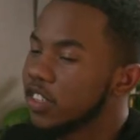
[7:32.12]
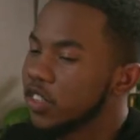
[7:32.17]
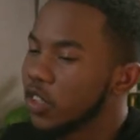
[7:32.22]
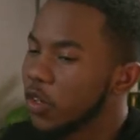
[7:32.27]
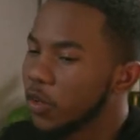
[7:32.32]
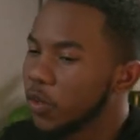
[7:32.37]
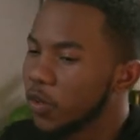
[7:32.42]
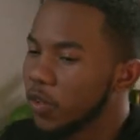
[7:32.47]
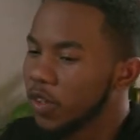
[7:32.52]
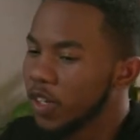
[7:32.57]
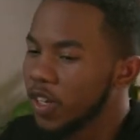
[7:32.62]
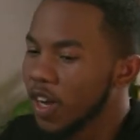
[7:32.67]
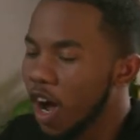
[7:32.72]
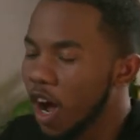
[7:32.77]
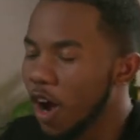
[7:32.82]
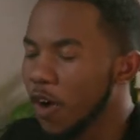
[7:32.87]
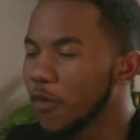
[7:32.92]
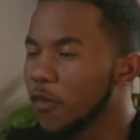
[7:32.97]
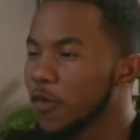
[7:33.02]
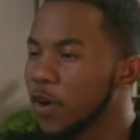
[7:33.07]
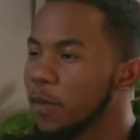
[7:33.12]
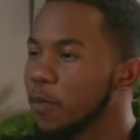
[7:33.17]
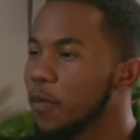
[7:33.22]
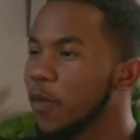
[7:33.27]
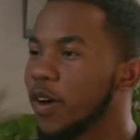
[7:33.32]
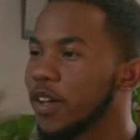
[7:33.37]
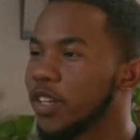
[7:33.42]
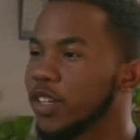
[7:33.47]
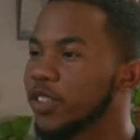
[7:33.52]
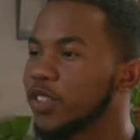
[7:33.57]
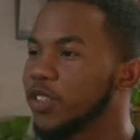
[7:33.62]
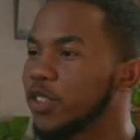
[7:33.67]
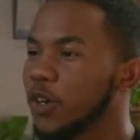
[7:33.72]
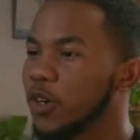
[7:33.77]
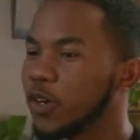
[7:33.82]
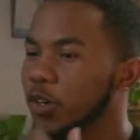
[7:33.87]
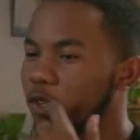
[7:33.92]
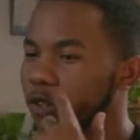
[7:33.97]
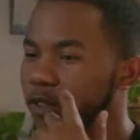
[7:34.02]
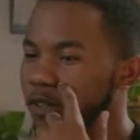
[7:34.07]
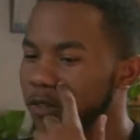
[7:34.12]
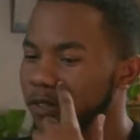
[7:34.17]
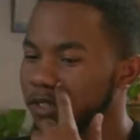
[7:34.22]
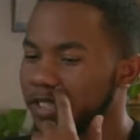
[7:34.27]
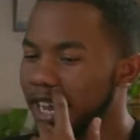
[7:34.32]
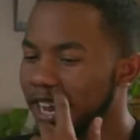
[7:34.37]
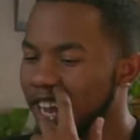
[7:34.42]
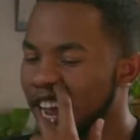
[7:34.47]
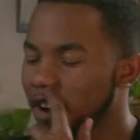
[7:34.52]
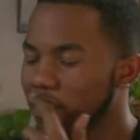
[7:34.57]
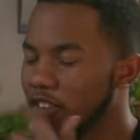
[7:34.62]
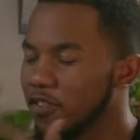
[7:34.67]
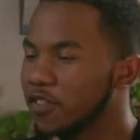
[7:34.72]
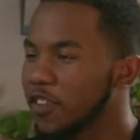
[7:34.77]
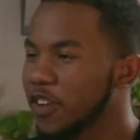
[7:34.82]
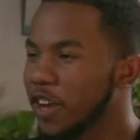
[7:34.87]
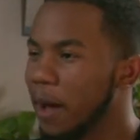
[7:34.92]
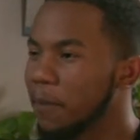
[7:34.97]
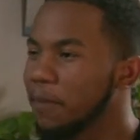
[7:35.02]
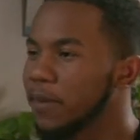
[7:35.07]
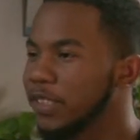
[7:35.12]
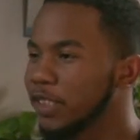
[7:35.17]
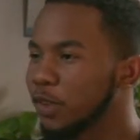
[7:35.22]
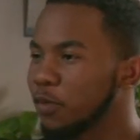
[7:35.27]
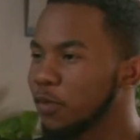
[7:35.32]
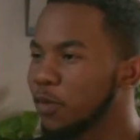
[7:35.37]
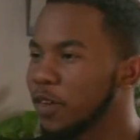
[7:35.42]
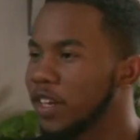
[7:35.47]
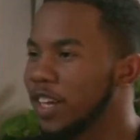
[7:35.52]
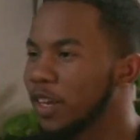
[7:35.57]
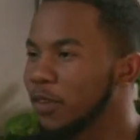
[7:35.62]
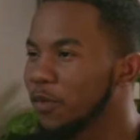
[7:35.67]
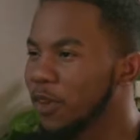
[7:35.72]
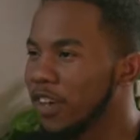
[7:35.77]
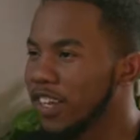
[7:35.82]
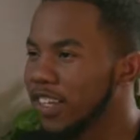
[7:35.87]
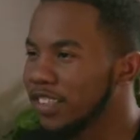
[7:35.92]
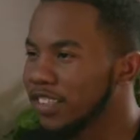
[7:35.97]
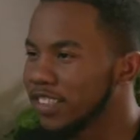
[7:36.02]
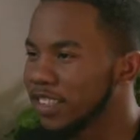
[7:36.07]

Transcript: So you got to reap what you sow. So it's like everything happens in weird ways